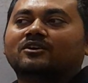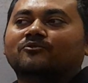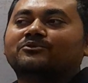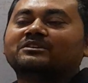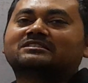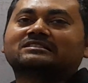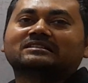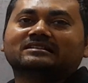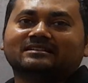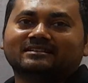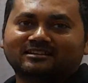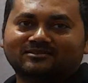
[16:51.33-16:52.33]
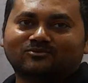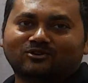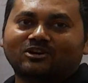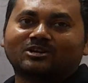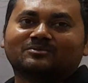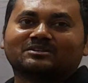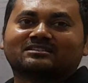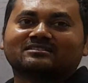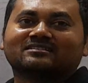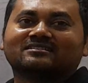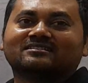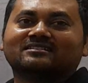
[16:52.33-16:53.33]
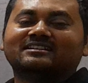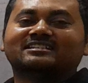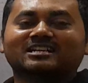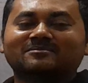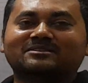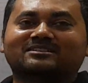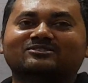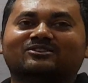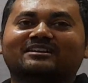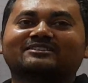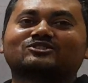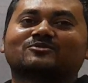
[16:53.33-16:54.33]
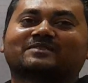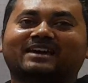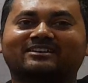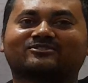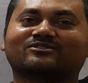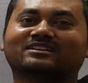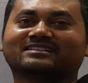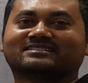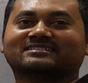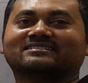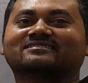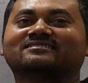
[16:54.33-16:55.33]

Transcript: which involves little bit knowledge of calculation.